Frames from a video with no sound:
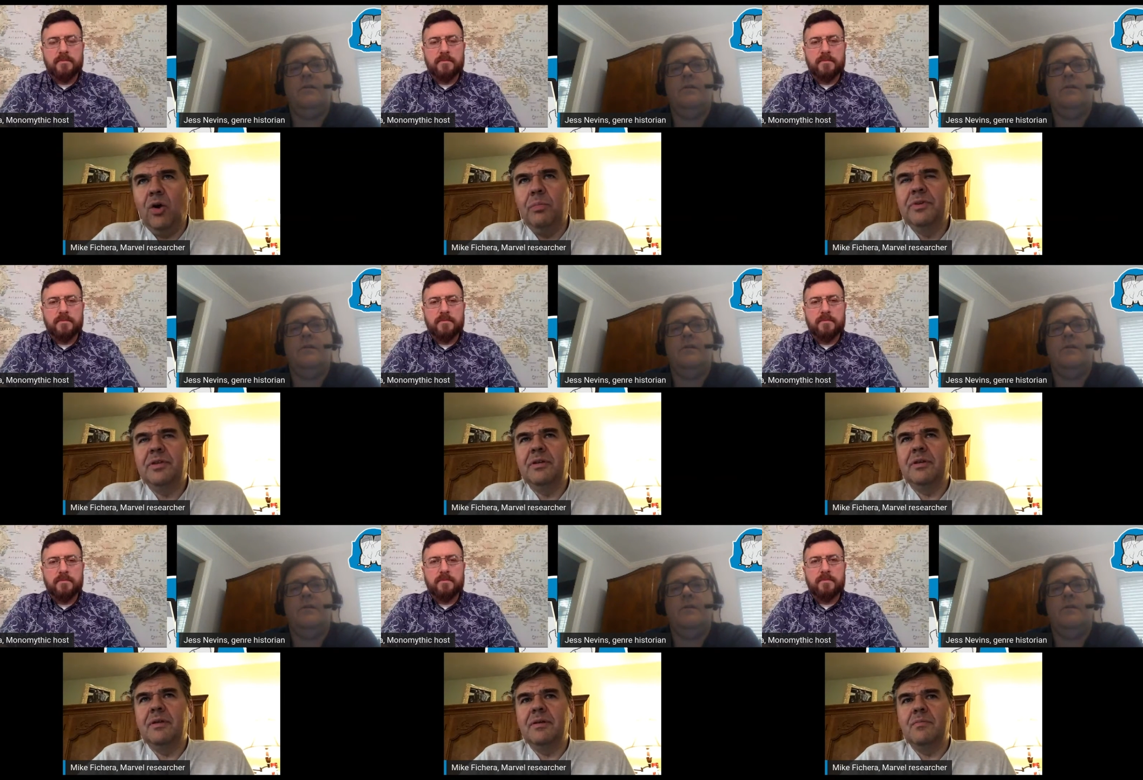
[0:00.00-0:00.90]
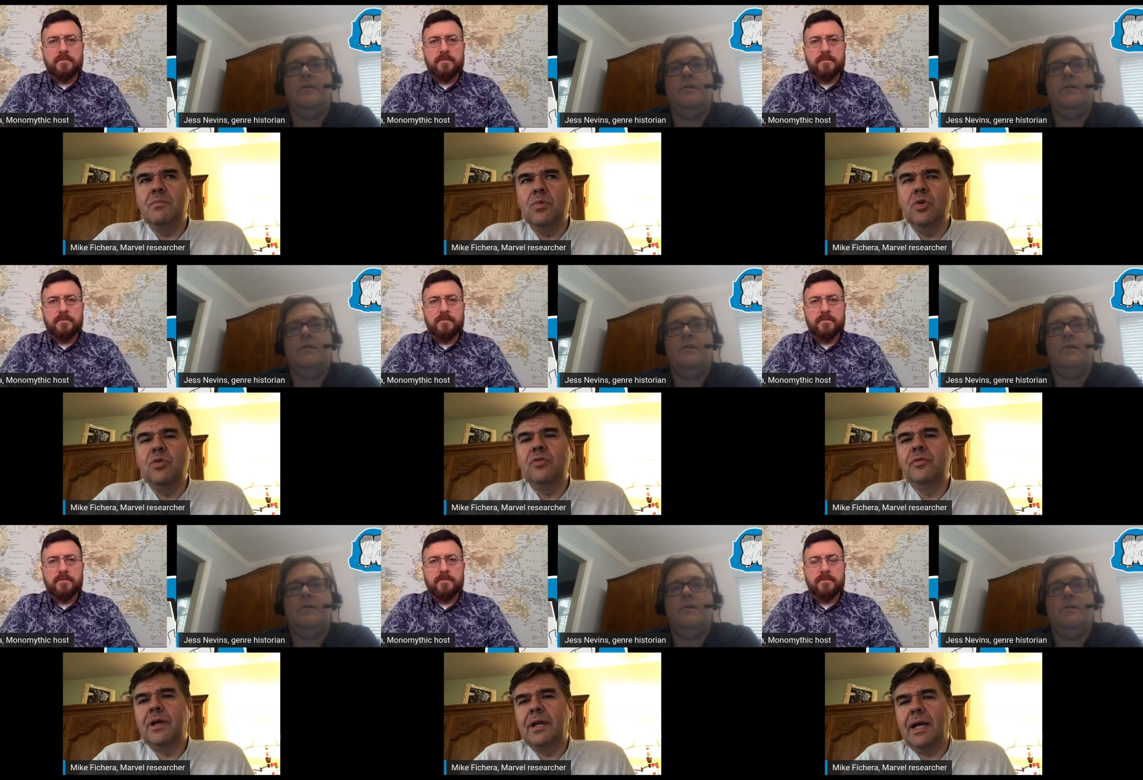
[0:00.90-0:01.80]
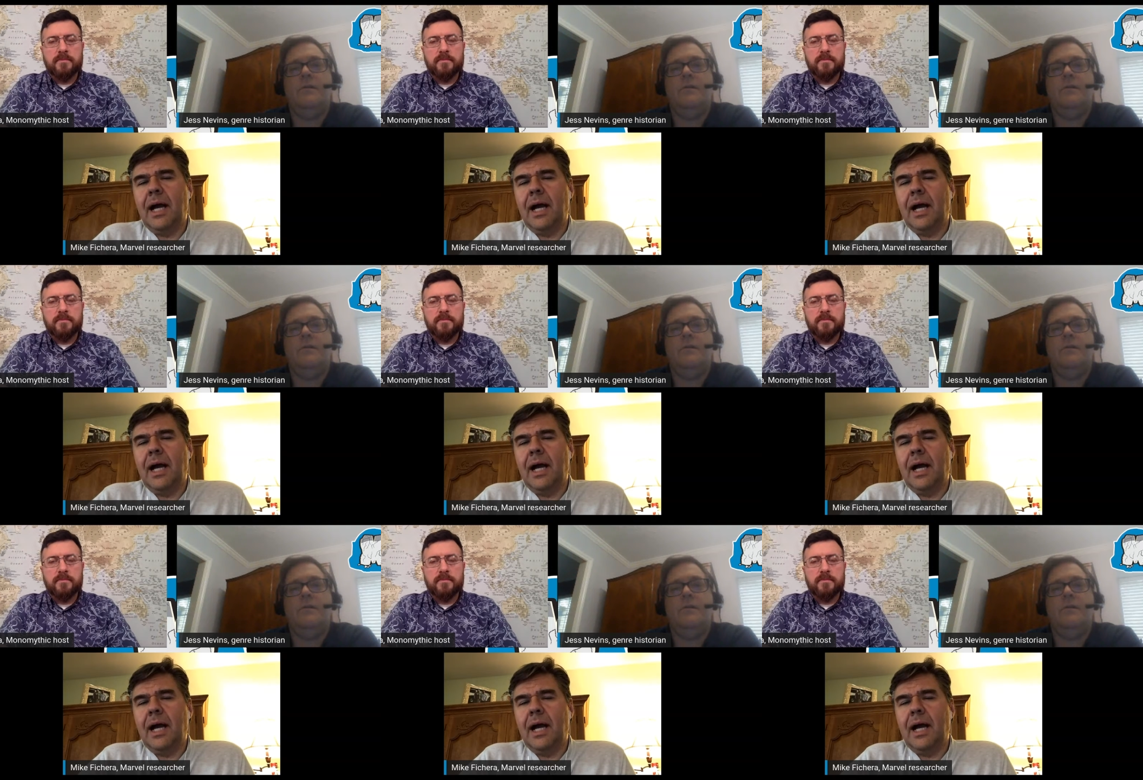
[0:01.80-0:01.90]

Speaker 1: helped move